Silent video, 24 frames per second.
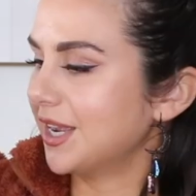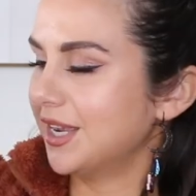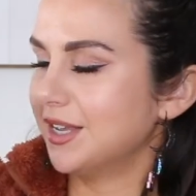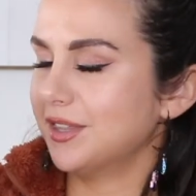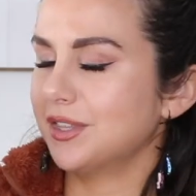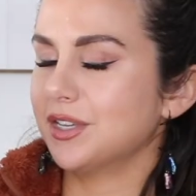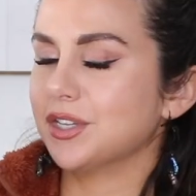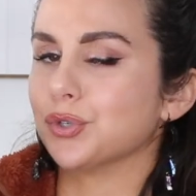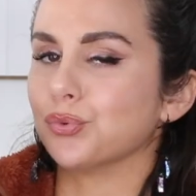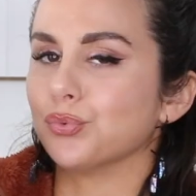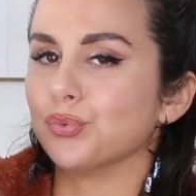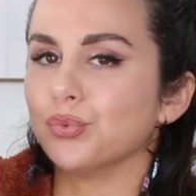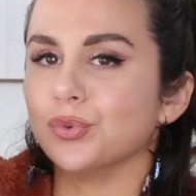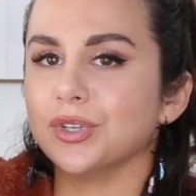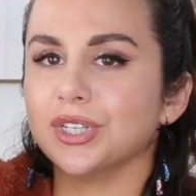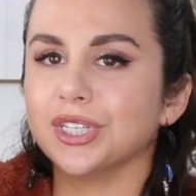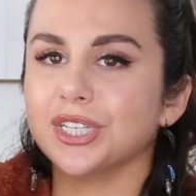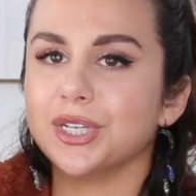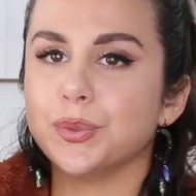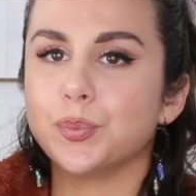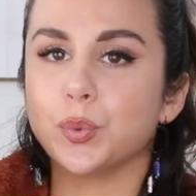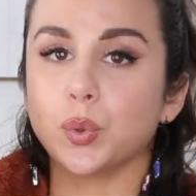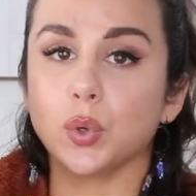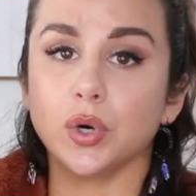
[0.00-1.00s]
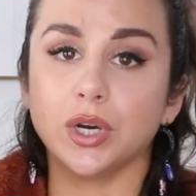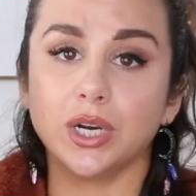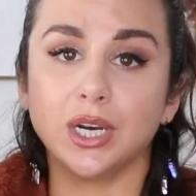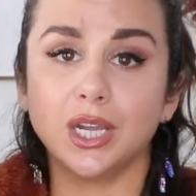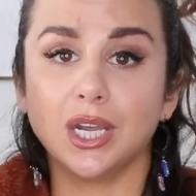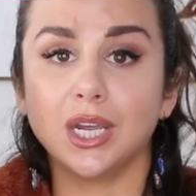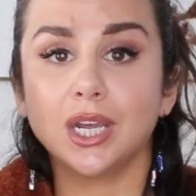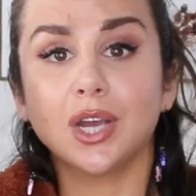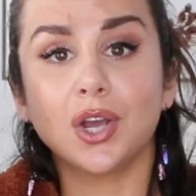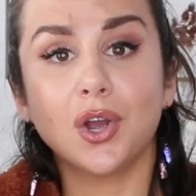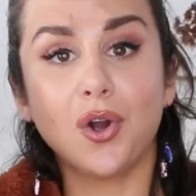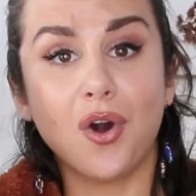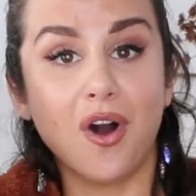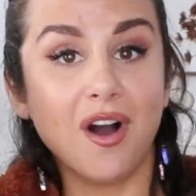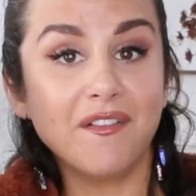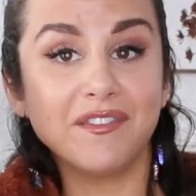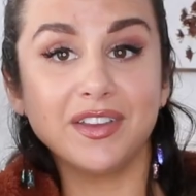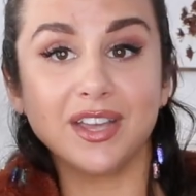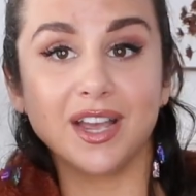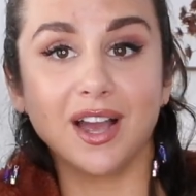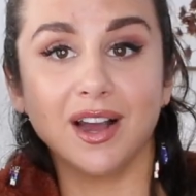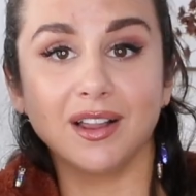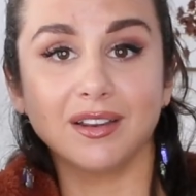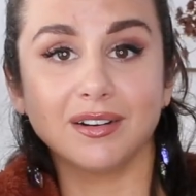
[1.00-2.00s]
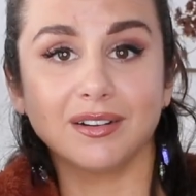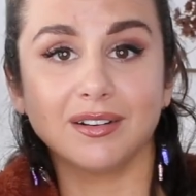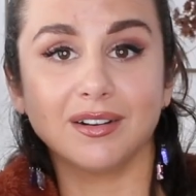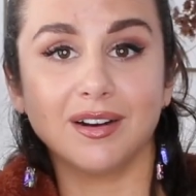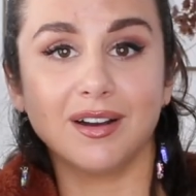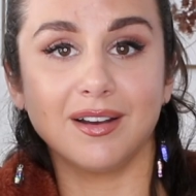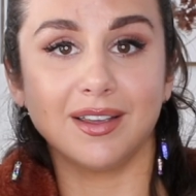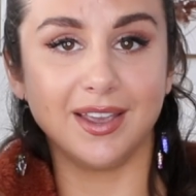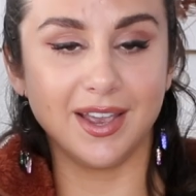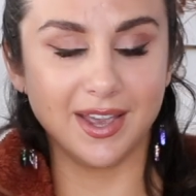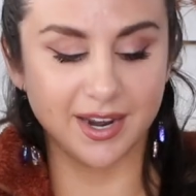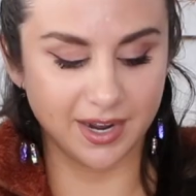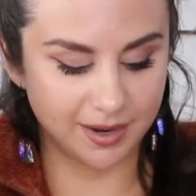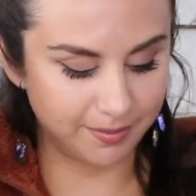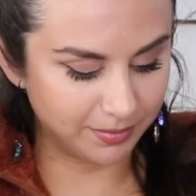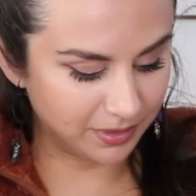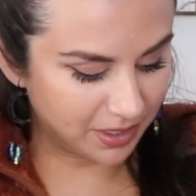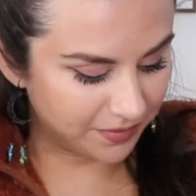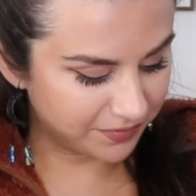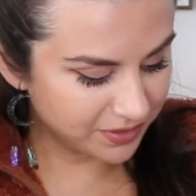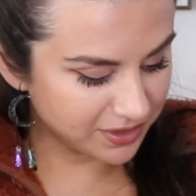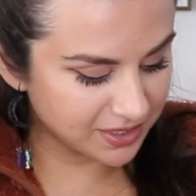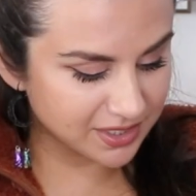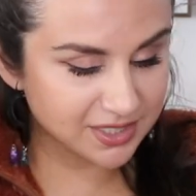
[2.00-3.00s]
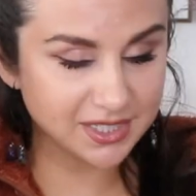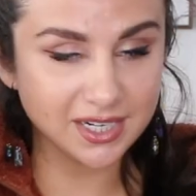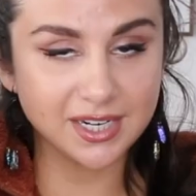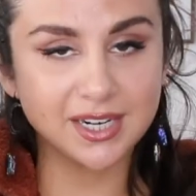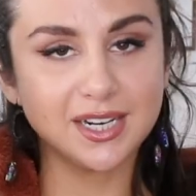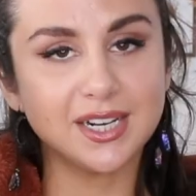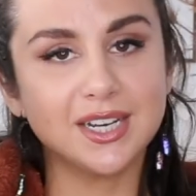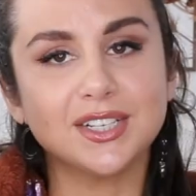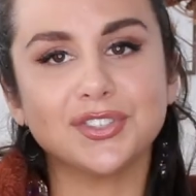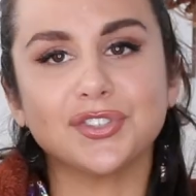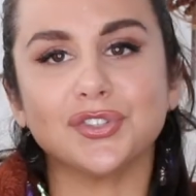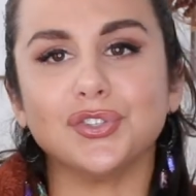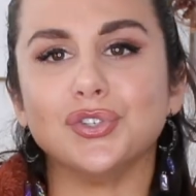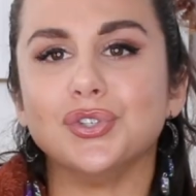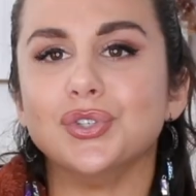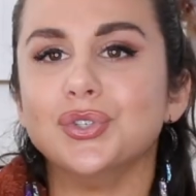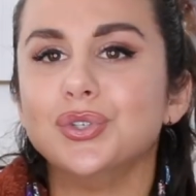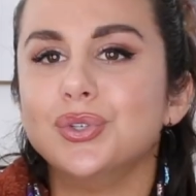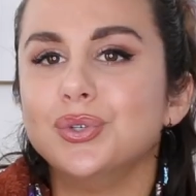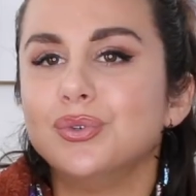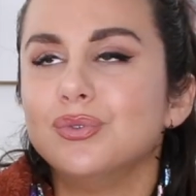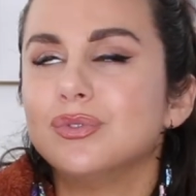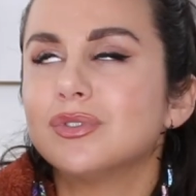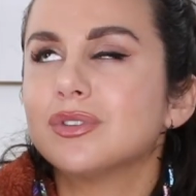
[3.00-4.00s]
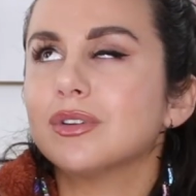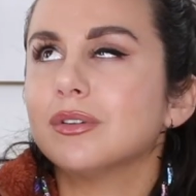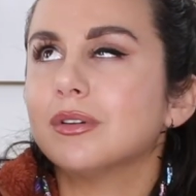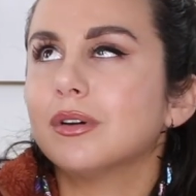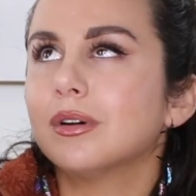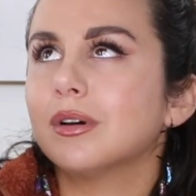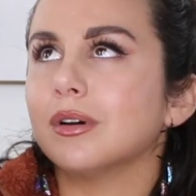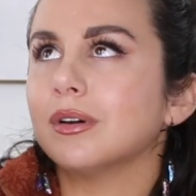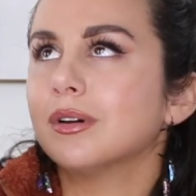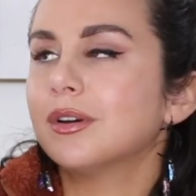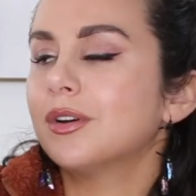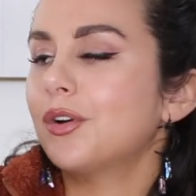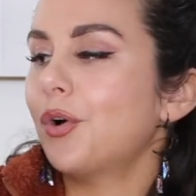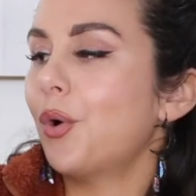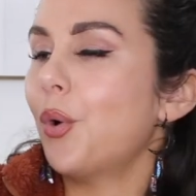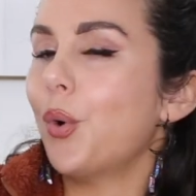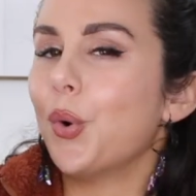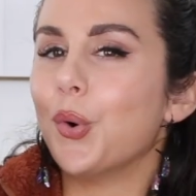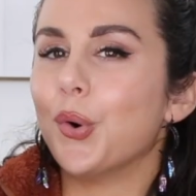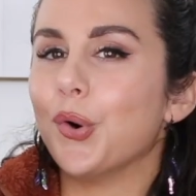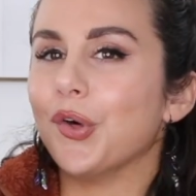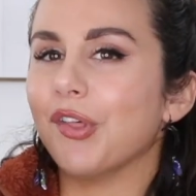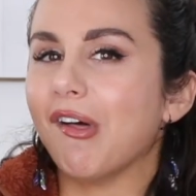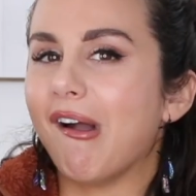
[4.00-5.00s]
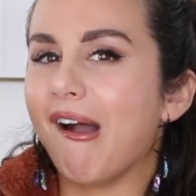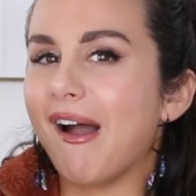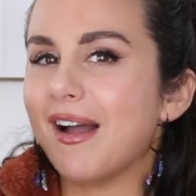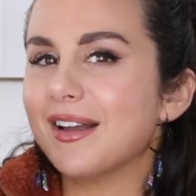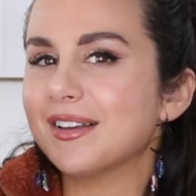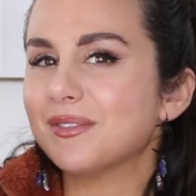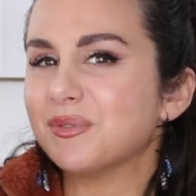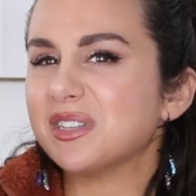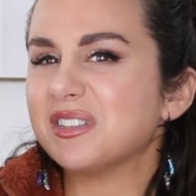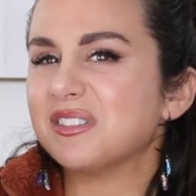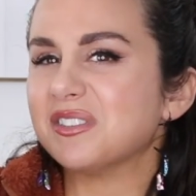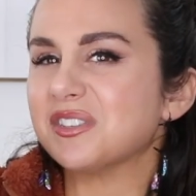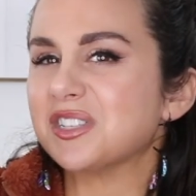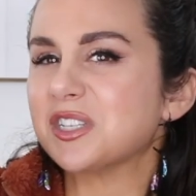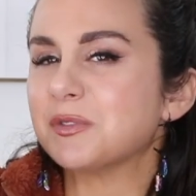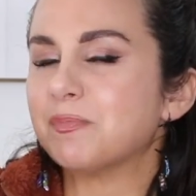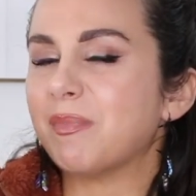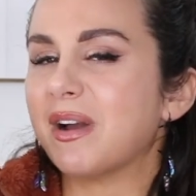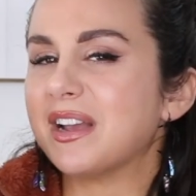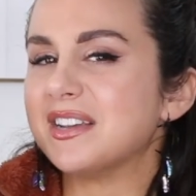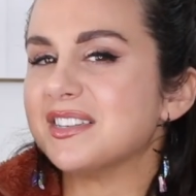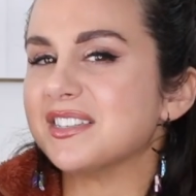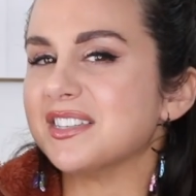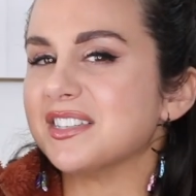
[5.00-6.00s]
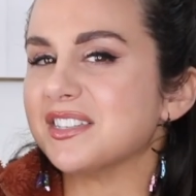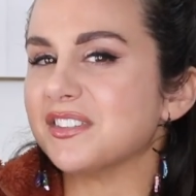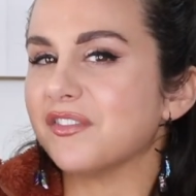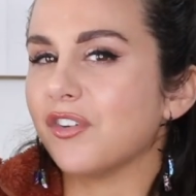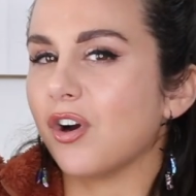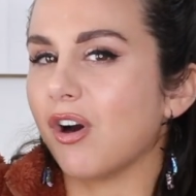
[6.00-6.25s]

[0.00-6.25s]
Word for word: in this really pretty coffee color. Again, I'm loving the tans, the nudes, oh, all that, little spices of